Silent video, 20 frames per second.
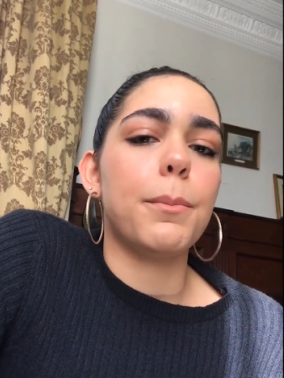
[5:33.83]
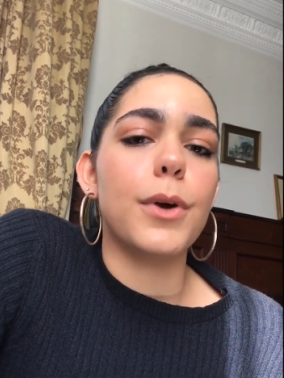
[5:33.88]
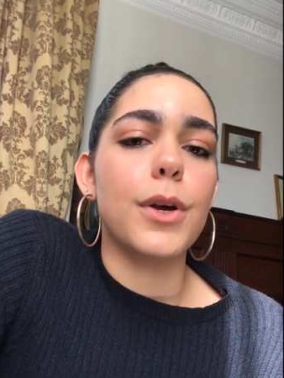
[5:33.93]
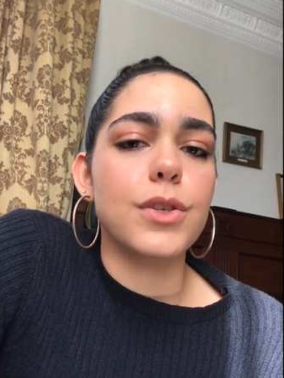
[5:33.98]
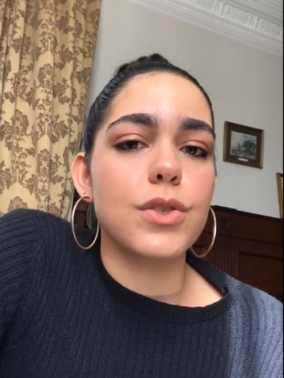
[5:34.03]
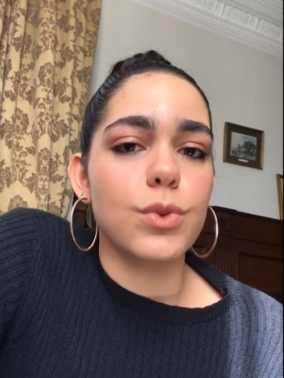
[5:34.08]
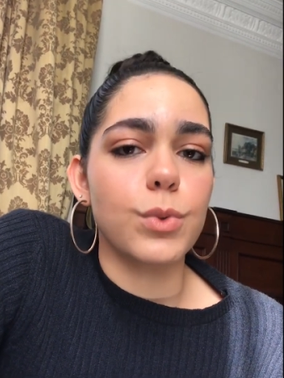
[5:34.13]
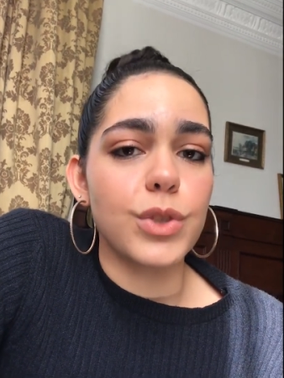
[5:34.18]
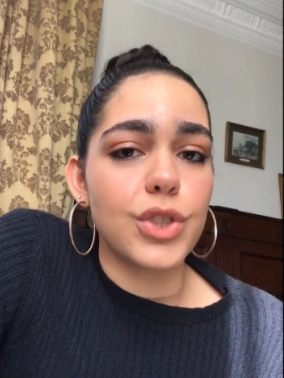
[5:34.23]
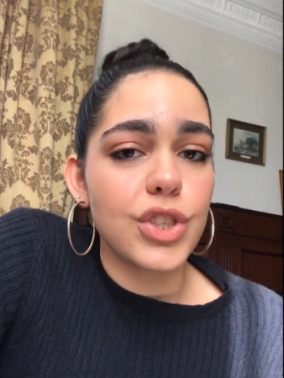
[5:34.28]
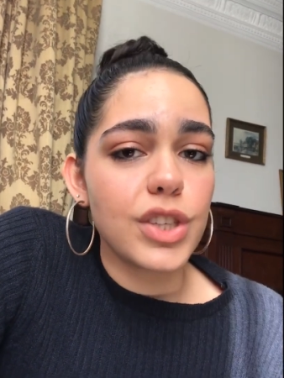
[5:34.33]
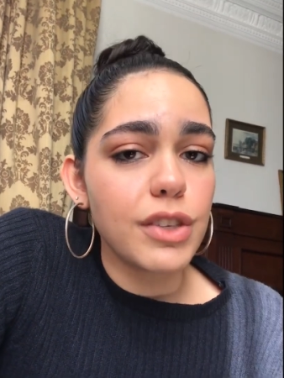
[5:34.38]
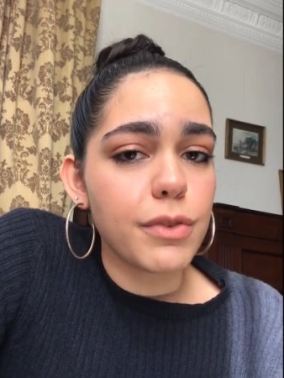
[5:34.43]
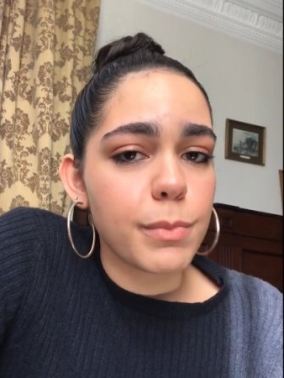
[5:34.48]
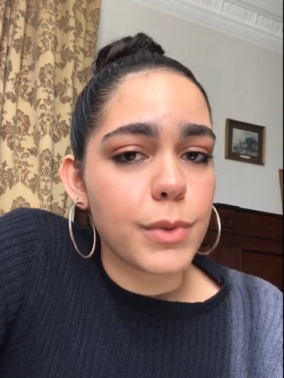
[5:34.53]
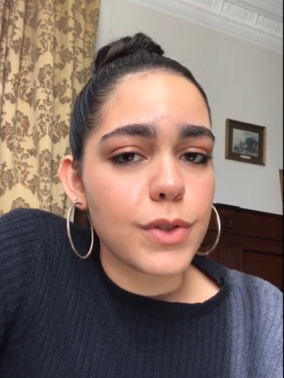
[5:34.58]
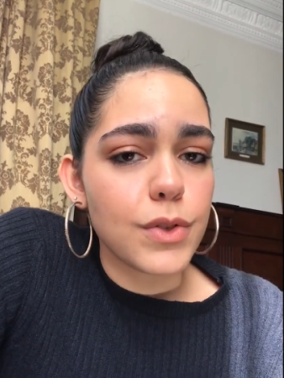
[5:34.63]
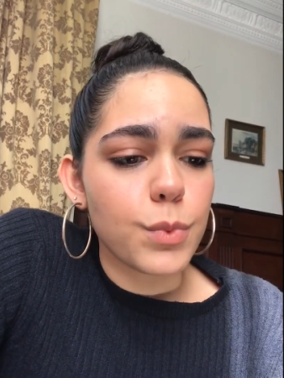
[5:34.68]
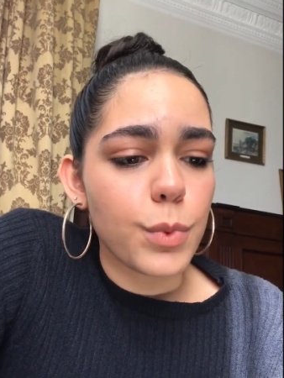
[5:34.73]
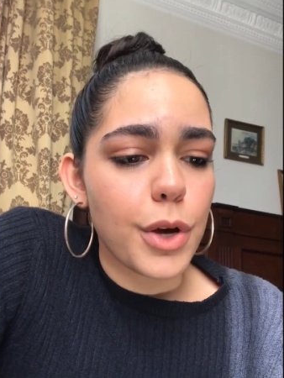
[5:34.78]
personal
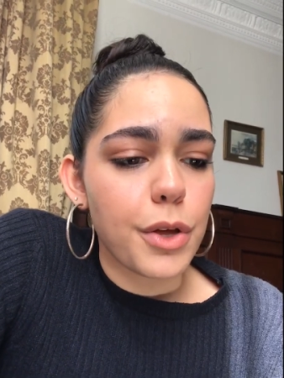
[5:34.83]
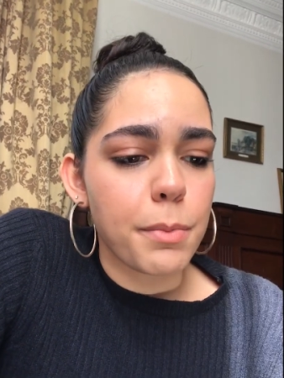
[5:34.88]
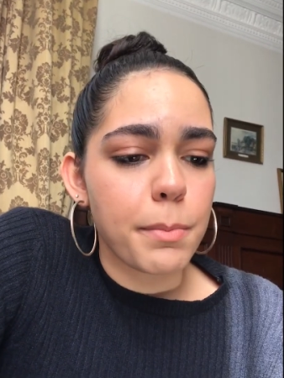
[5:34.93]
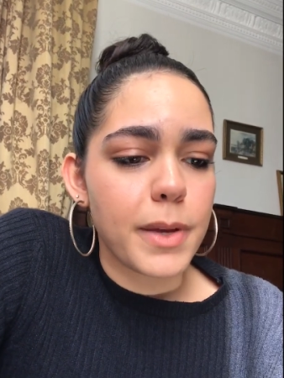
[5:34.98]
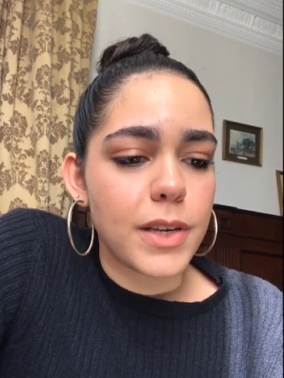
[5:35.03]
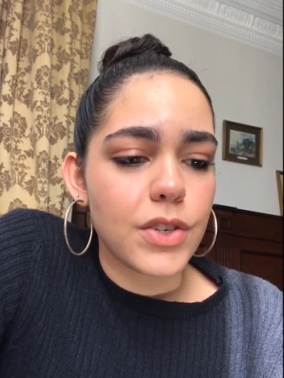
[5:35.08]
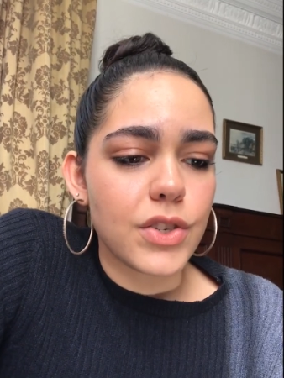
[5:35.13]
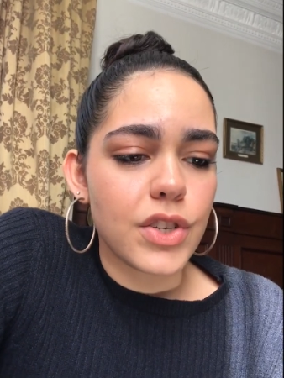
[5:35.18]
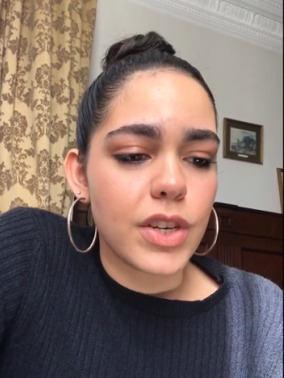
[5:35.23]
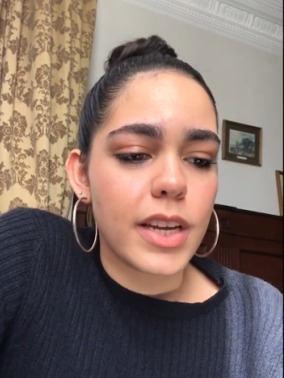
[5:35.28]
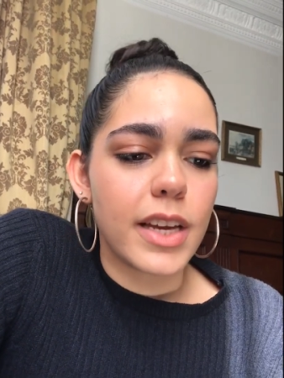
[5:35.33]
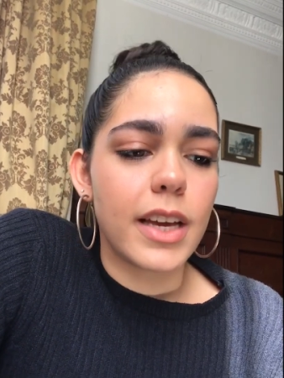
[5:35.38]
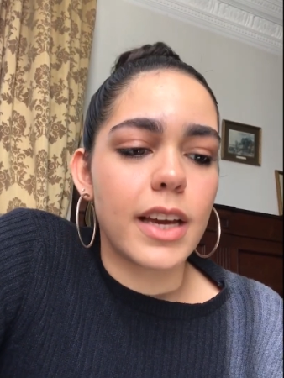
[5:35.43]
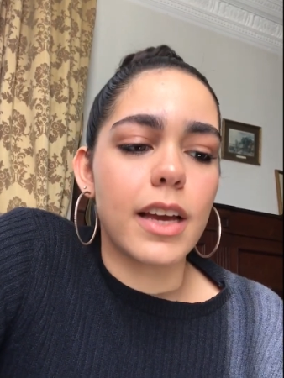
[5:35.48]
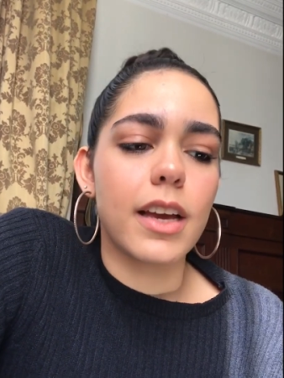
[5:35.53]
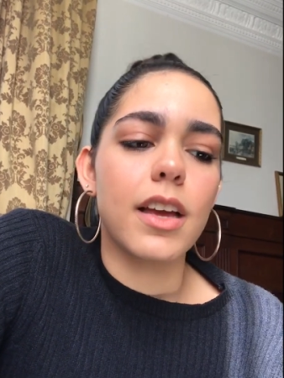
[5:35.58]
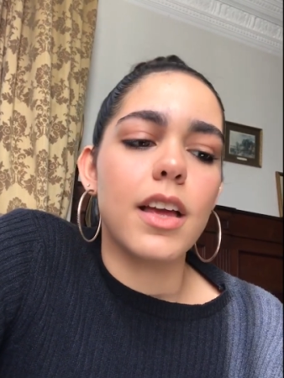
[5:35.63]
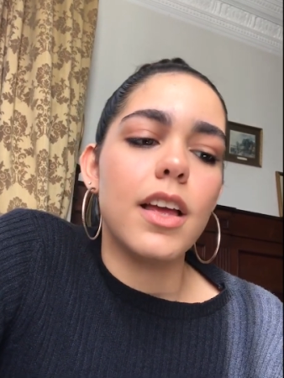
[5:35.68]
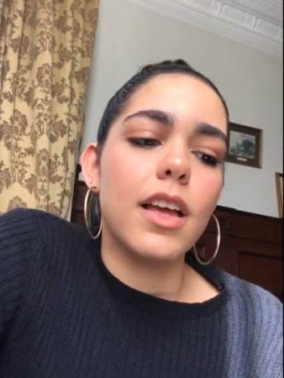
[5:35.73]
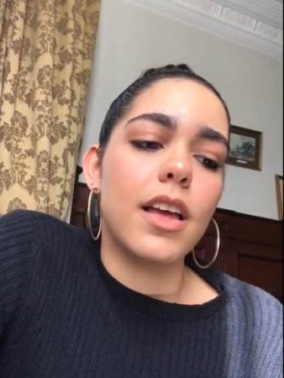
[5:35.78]
achievements worth
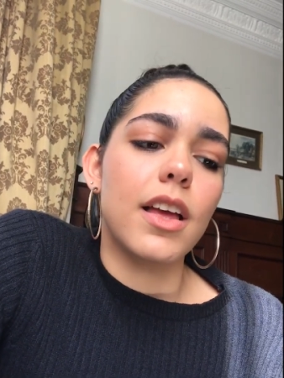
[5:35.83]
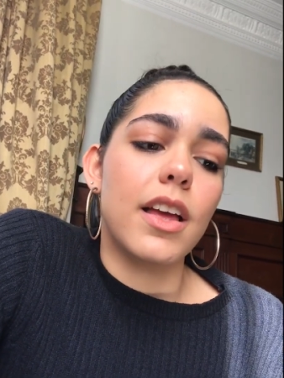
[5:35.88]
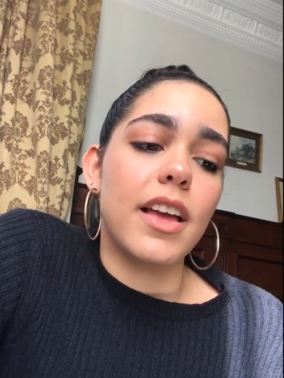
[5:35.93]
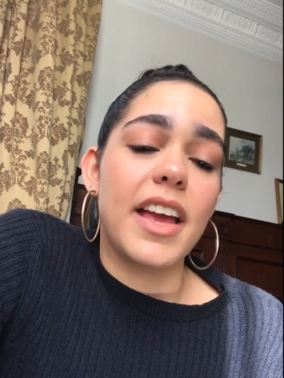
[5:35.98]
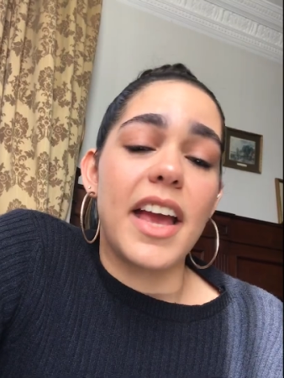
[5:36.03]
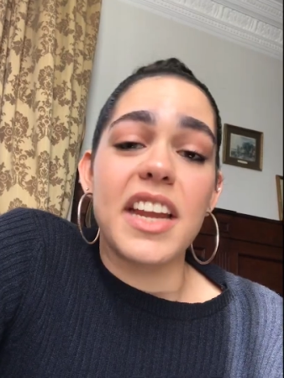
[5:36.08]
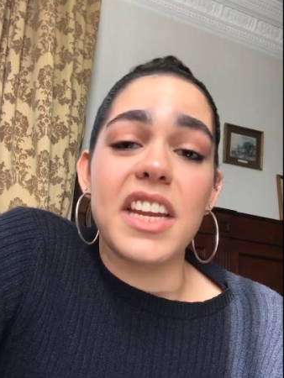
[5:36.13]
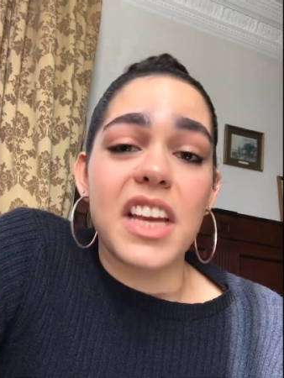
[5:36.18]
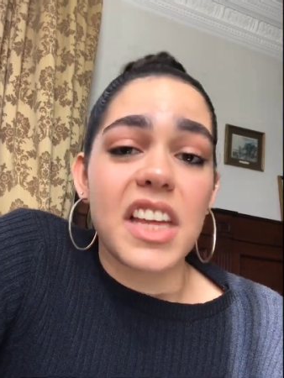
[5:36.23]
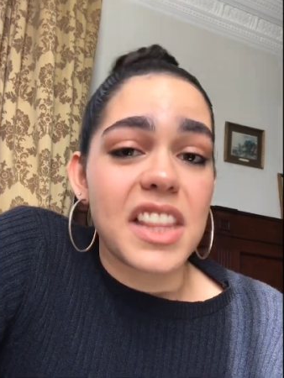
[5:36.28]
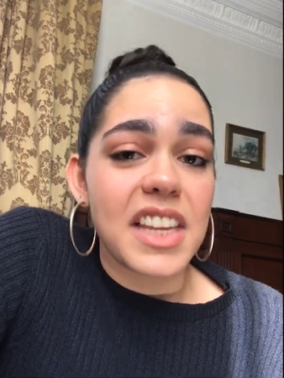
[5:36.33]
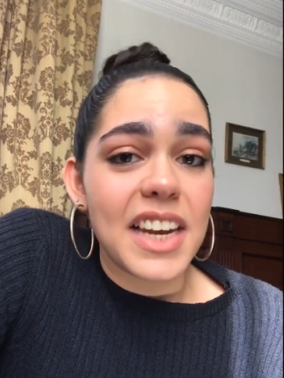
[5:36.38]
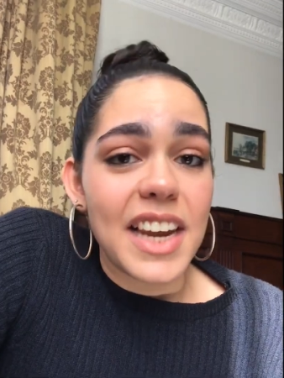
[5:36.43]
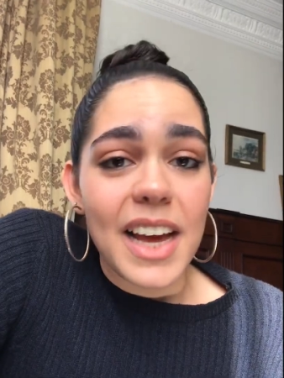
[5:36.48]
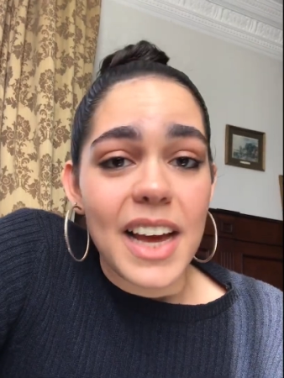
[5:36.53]
mentioning, any other